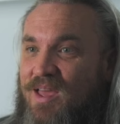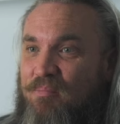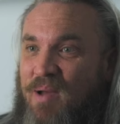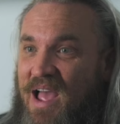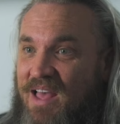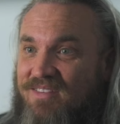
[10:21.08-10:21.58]

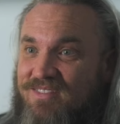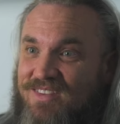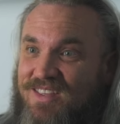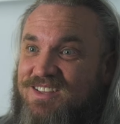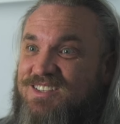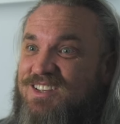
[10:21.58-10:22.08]
their
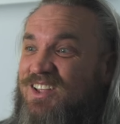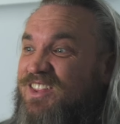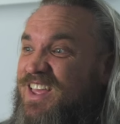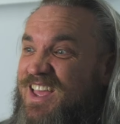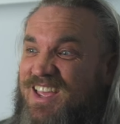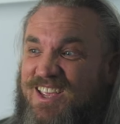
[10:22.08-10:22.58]
path and tell
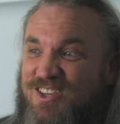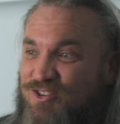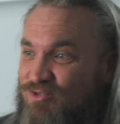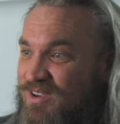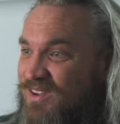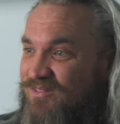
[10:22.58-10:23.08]
their
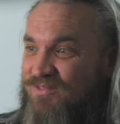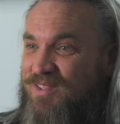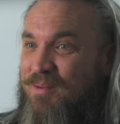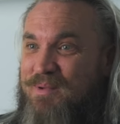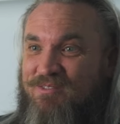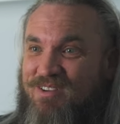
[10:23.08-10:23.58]
history of
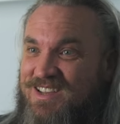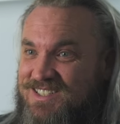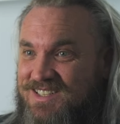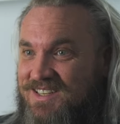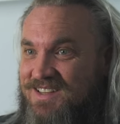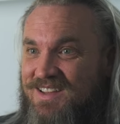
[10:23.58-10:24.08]
them in
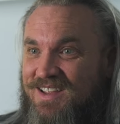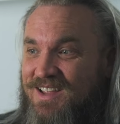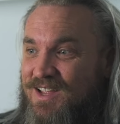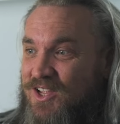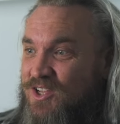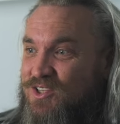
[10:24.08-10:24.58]
wrestling
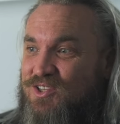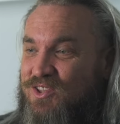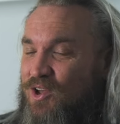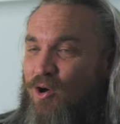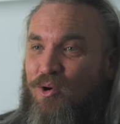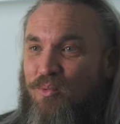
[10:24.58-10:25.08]
to
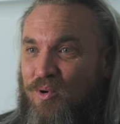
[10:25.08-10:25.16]
the whole